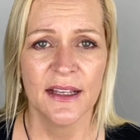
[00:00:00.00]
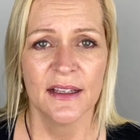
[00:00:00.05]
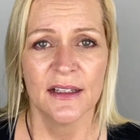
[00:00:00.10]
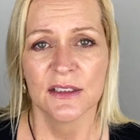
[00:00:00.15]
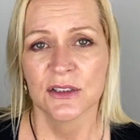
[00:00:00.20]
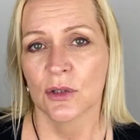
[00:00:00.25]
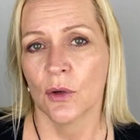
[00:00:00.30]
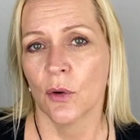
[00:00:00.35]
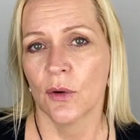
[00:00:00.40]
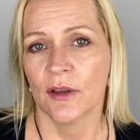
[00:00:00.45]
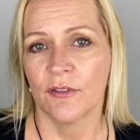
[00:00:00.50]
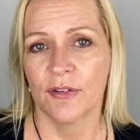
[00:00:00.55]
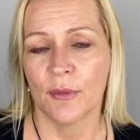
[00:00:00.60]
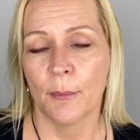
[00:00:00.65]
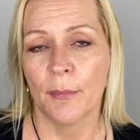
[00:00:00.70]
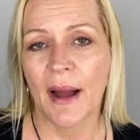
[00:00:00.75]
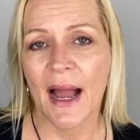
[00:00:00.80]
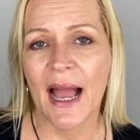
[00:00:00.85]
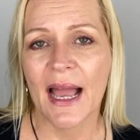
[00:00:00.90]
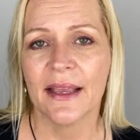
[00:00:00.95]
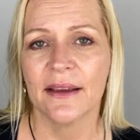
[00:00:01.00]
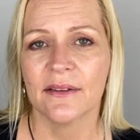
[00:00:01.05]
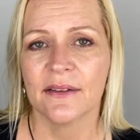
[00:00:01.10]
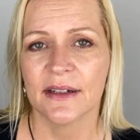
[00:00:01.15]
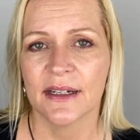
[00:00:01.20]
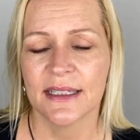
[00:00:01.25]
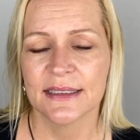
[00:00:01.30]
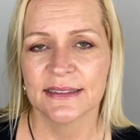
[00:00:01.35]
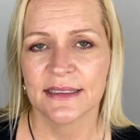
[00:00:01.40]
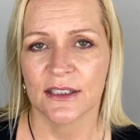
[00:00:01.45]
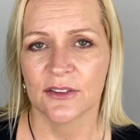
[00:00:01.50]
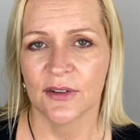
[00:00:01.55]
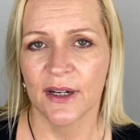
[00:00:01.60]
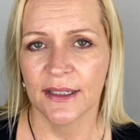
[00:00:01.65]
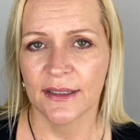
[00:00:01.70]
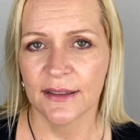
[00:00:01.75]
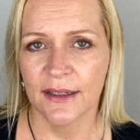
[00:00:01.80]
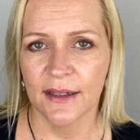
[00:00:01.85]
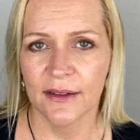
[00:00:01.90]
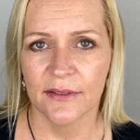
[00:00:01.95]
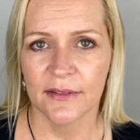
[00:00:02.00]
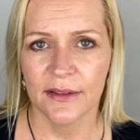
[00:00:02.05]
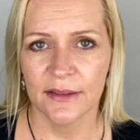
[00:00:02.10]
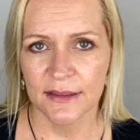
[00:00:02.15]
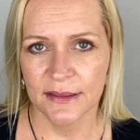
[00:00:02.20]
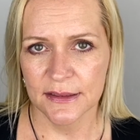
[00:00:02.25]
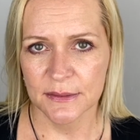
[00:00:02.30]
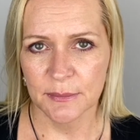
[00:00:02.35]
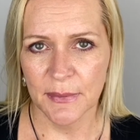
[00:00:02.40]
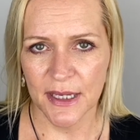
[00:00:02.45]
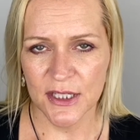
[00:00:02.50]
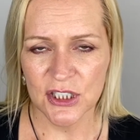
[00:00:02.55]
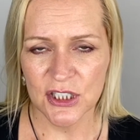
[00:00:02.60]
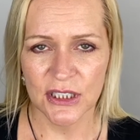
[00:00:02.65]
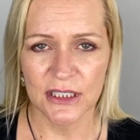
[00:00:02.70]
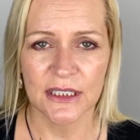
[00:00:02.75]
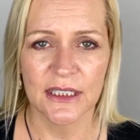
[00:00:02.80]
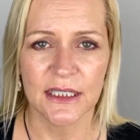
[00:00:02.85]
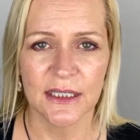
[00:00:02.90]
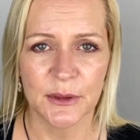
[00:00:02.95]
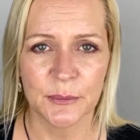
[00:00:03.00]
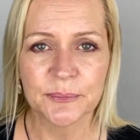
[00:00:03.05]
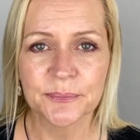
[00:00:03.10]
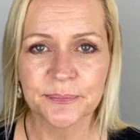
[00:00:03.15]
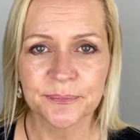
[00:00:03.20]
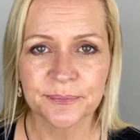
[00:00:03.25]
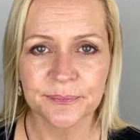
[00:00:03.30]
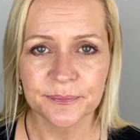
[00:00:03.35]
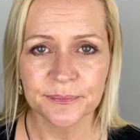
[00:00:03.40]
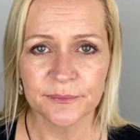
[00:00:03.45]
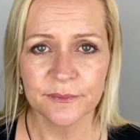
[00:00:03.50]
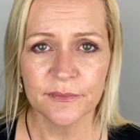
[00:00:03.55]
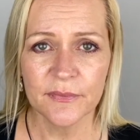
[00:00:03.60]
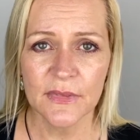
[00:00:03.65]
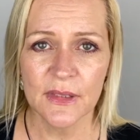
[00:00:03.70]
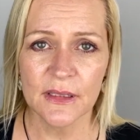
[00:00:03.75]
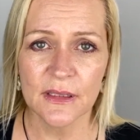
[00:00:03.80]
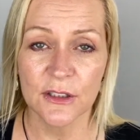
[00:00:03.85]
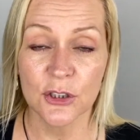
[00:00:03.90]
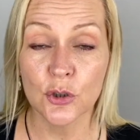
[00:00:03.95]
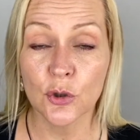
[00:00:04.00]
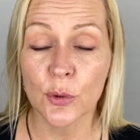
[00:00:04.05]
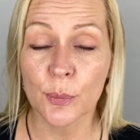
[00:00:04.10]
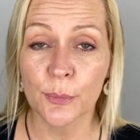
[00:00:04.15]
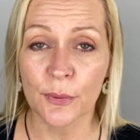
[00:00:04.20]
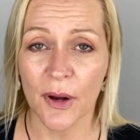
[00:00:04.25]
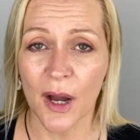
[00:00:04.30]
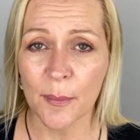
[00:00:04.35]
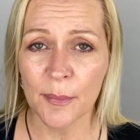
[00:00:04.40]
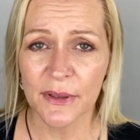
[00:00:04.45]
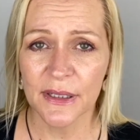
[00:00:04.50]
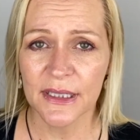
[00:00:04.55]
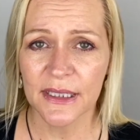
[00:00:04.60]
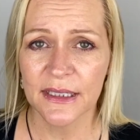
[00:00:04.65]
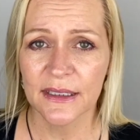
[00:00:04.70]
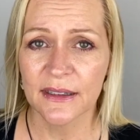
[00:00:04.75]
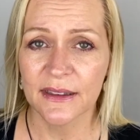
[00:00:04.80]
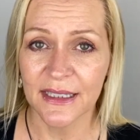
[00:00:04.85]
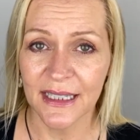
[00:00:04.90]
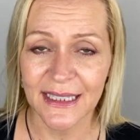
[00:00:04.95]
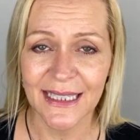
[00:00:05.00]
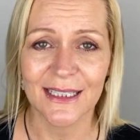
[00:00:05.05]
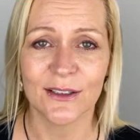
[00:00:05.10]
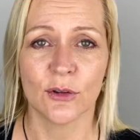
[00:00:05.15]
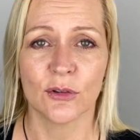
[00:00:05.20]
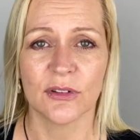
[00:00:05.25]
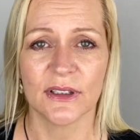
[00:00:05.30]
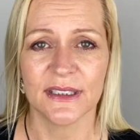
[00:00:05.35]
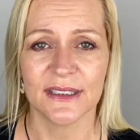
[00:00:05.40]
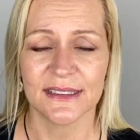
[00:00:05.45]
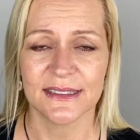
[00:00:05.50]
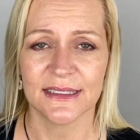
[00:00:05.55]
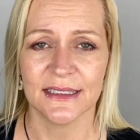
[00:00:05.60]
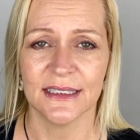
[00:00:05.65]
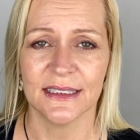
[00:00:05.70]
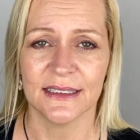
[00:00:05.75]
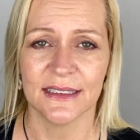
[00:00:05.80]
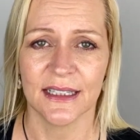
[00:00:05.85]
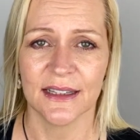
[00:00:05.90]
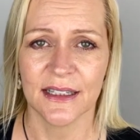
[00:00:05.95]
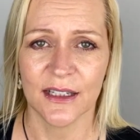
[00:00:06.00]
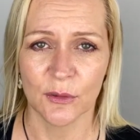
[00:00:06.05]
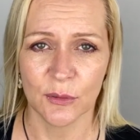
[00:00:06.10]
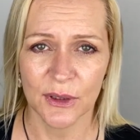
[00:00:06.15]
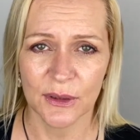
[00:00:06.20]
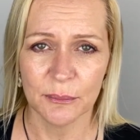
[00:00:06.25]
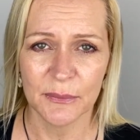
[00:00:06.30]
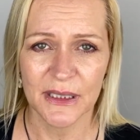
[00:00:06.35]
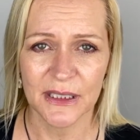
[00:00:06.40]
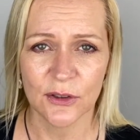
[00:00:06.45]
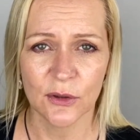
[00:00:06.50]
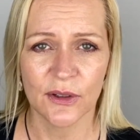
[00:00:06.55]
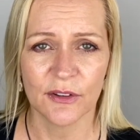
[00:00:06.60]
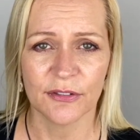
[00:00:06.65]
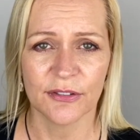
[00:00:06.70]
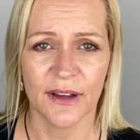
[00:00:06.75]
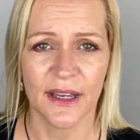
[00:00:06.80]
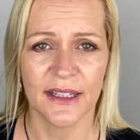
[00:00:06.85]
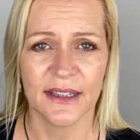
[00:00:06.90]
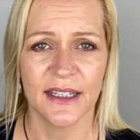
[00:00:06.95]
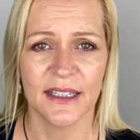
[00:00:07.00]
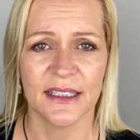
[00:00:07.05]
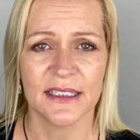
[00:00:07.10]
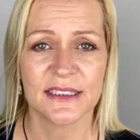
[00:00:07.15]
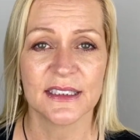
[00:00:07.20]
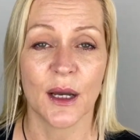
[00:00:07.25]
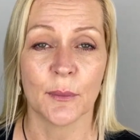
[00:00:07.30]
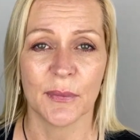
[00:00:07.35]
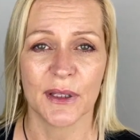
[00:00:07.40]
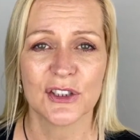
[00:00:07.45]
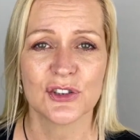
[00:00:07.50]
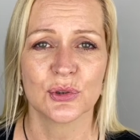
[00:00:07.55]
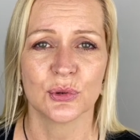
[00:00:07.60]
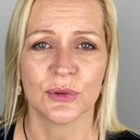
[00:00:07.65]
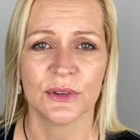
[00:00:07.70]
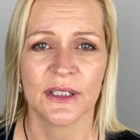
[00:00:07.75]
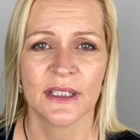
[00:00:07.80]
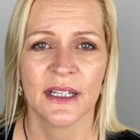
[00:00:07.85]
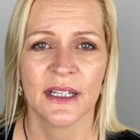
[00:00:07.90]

So if a buyer has a criteria that's matching your property, they can already see it and they will be notified that it's coming soon.